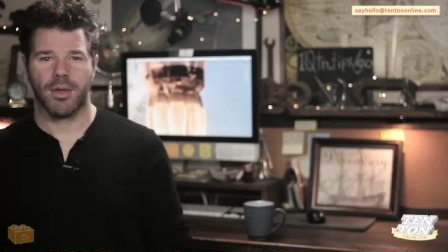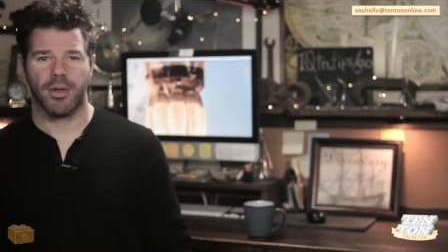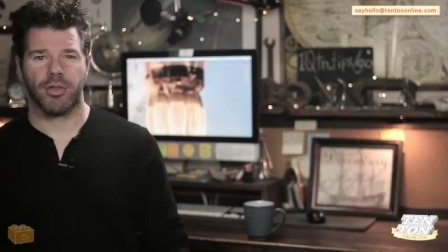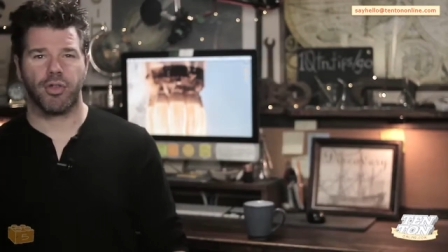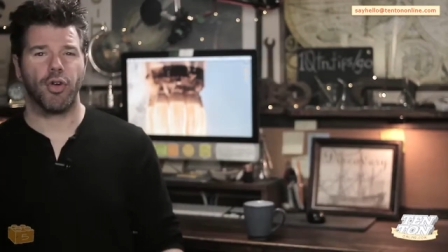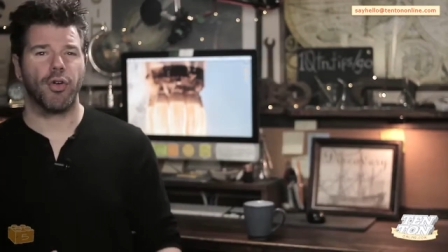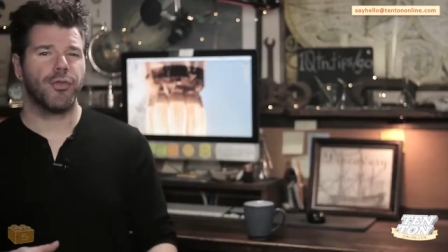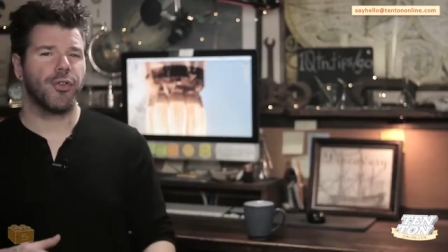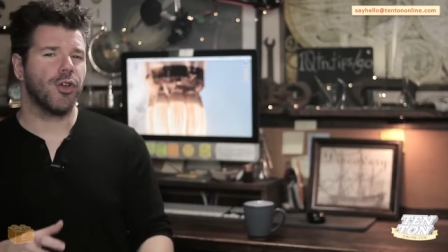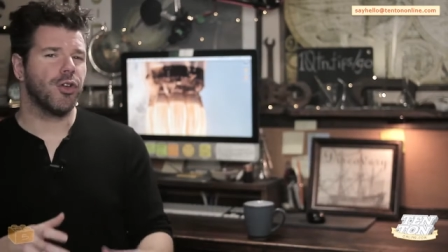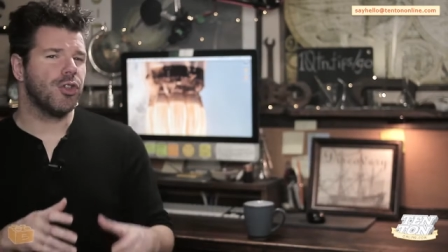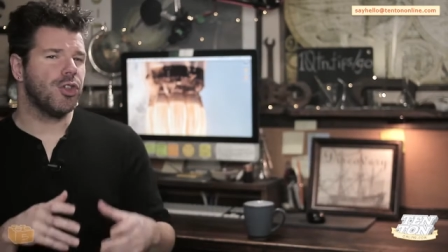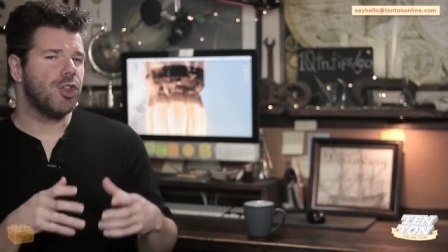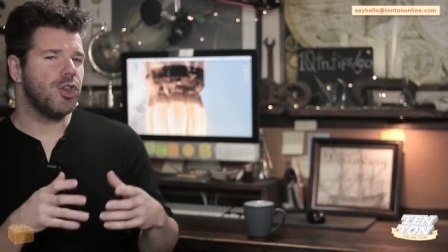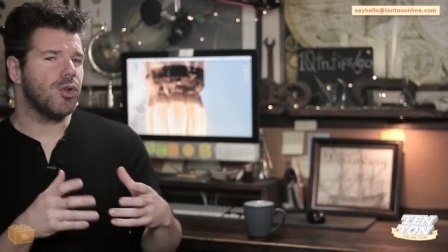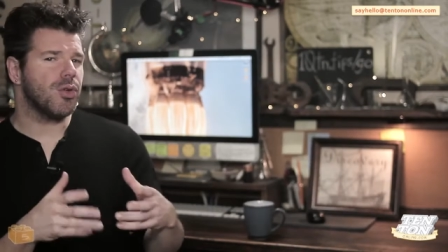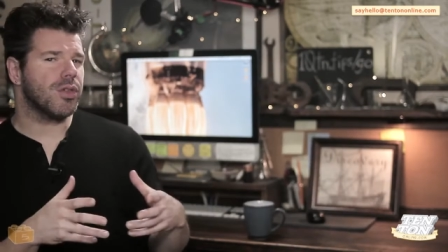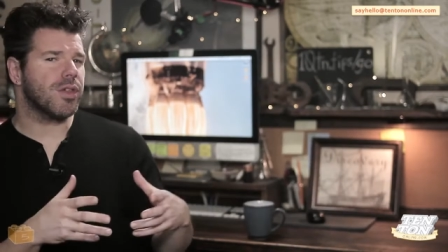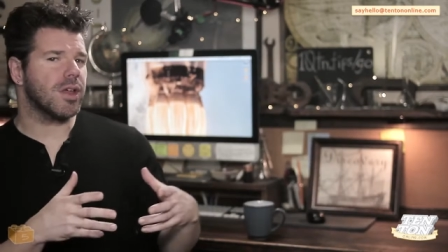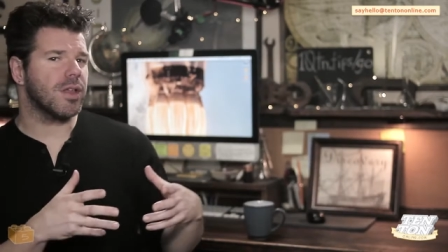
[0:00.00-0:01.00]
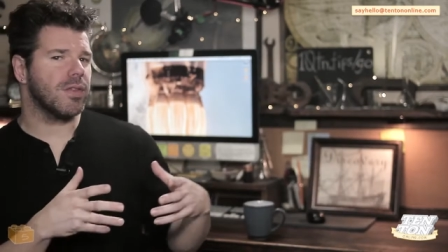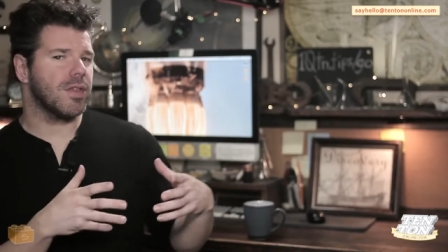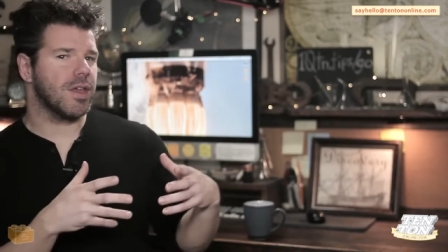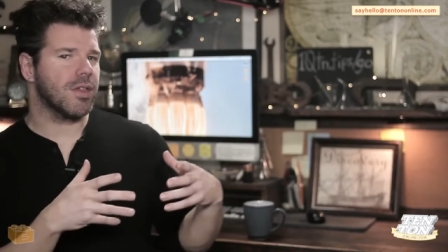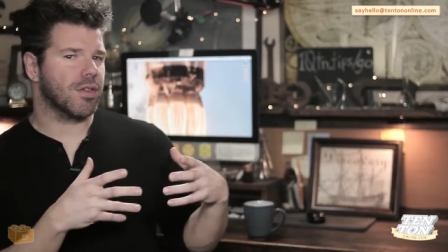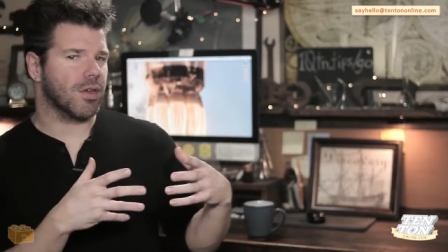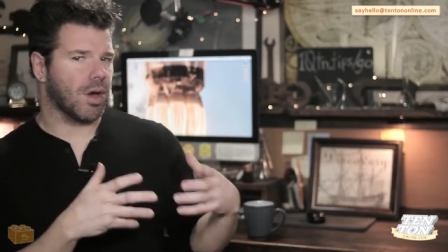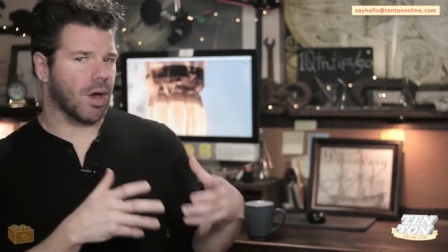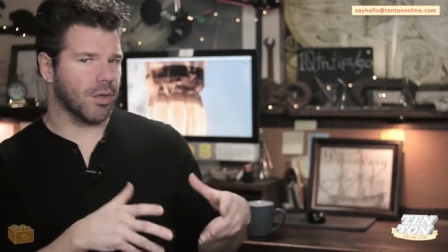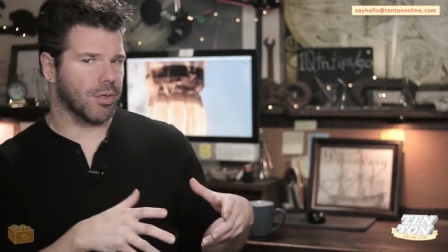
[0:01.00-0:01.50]
So if you're using
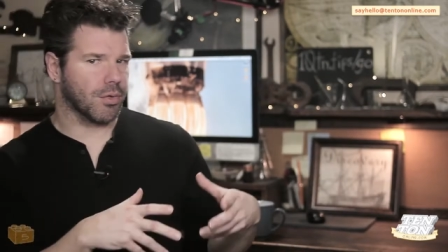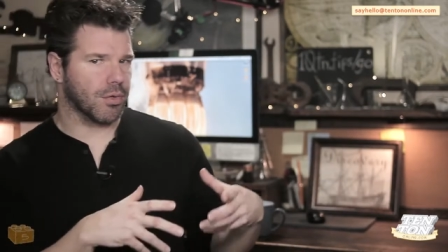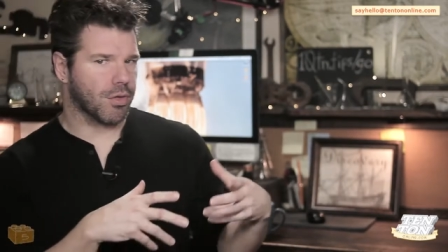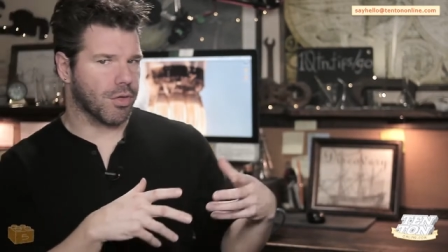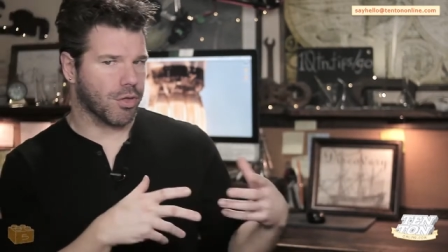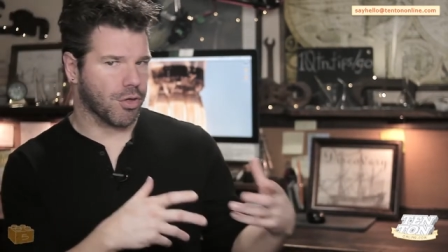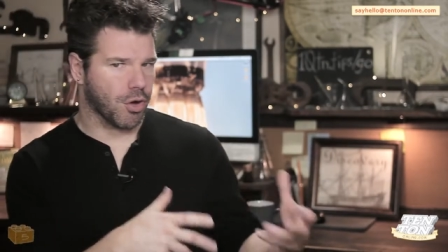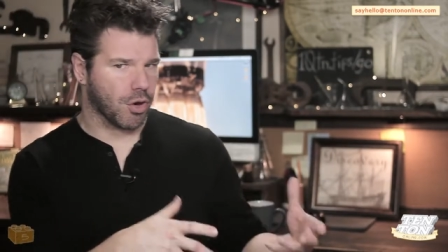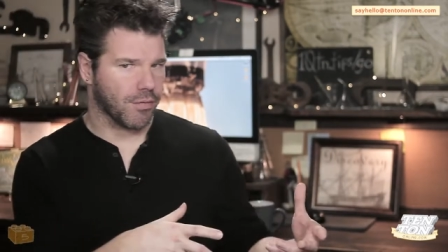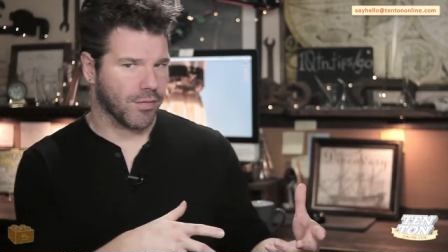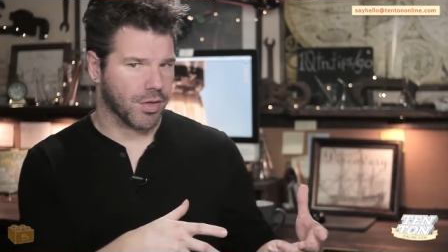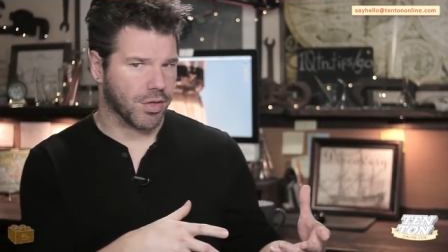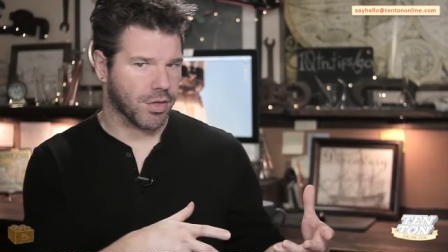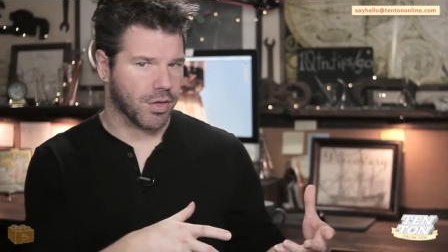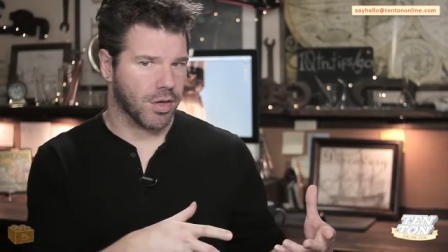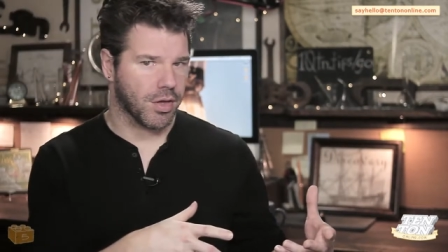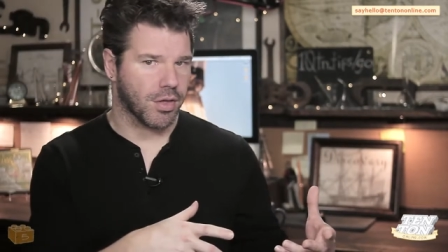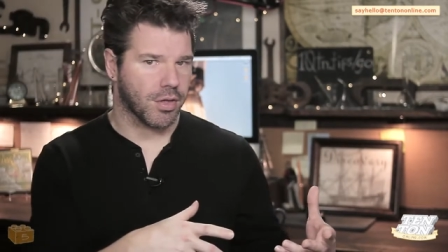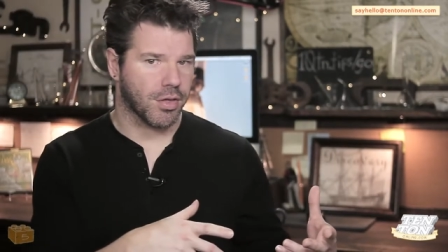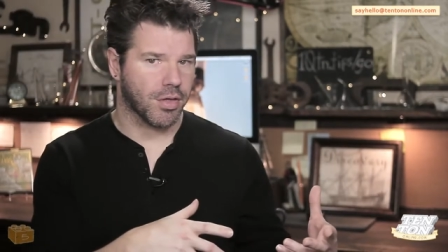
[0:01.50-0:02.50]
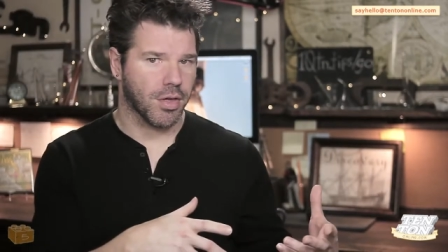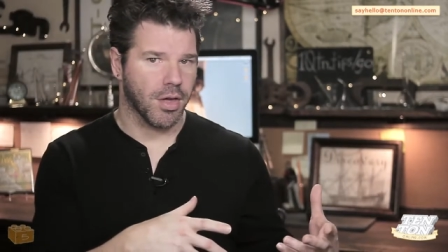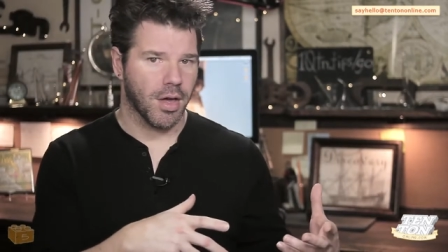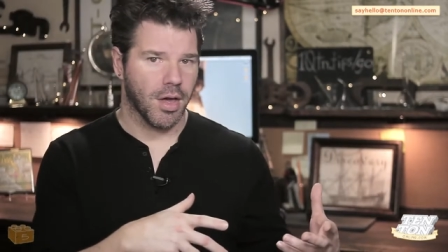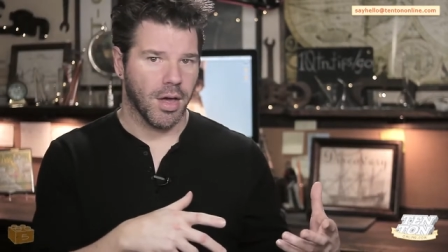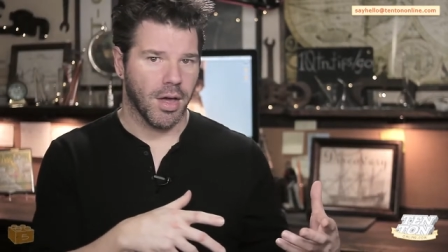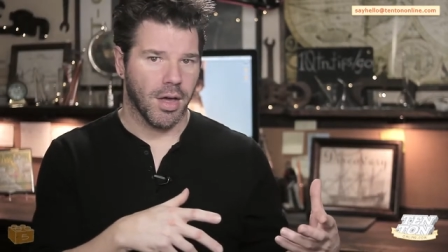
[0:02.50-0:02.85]
these other services,